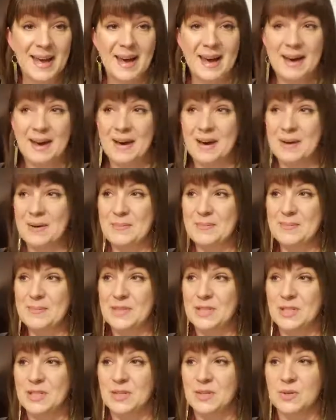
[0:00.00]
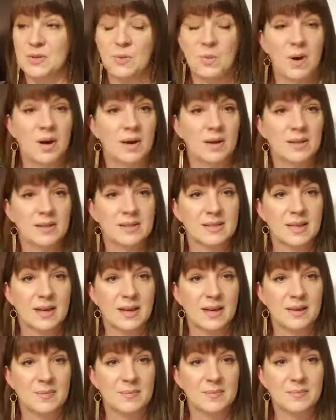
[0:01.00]
Um, do you want
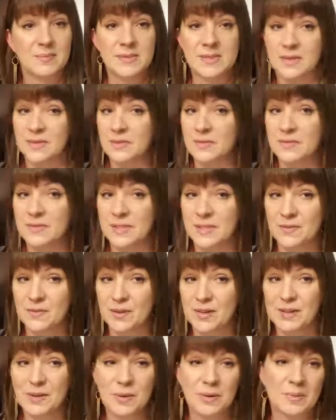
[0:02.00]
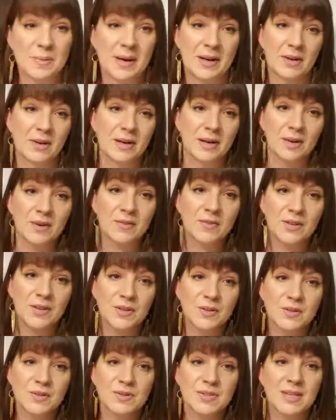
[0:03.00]
um, di different or better
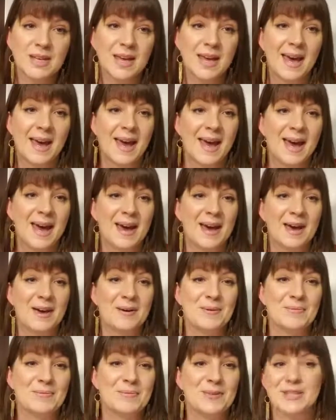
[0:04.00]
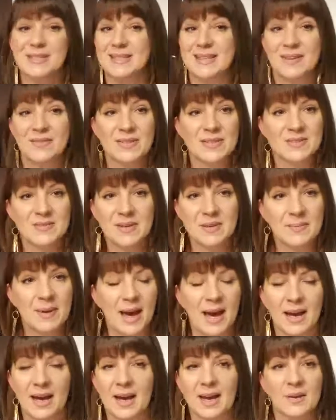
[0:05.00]
interviews? Um, just give us
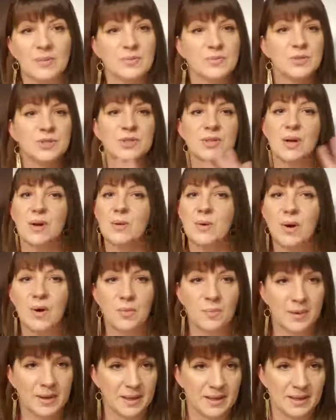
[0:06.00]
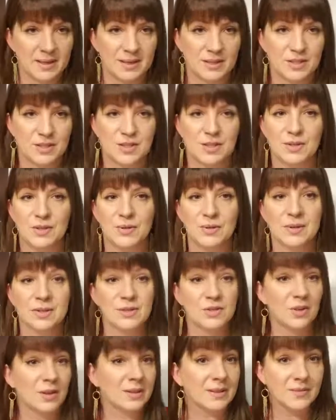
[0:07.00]
feedback. I am so open to
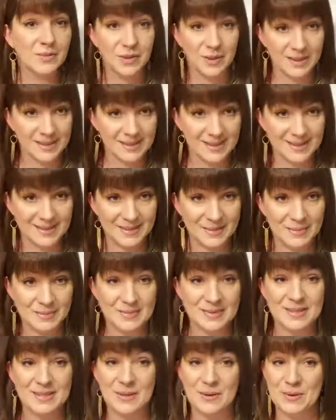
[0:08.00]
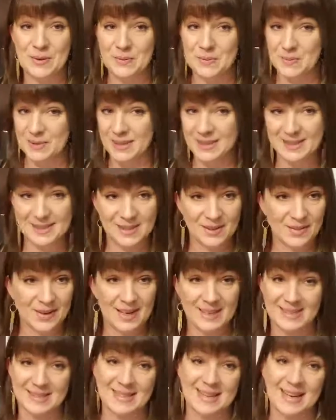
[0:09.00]
constructive criticism, so please don't
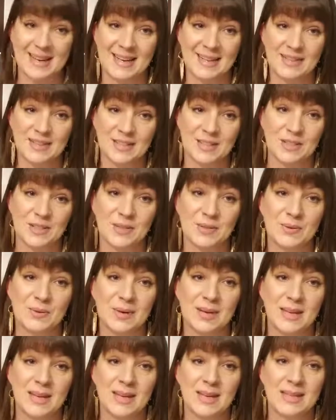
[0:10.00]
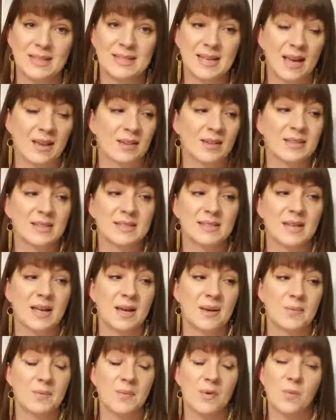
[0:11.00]
hesitate to tell us
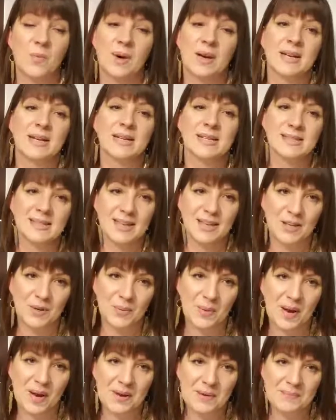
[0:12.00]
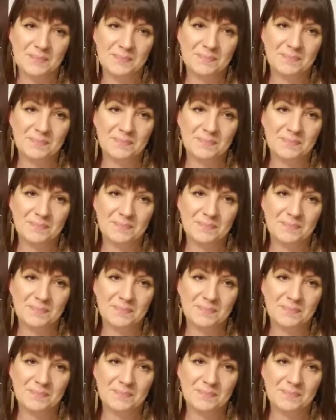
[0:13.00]
um, what it is that you want.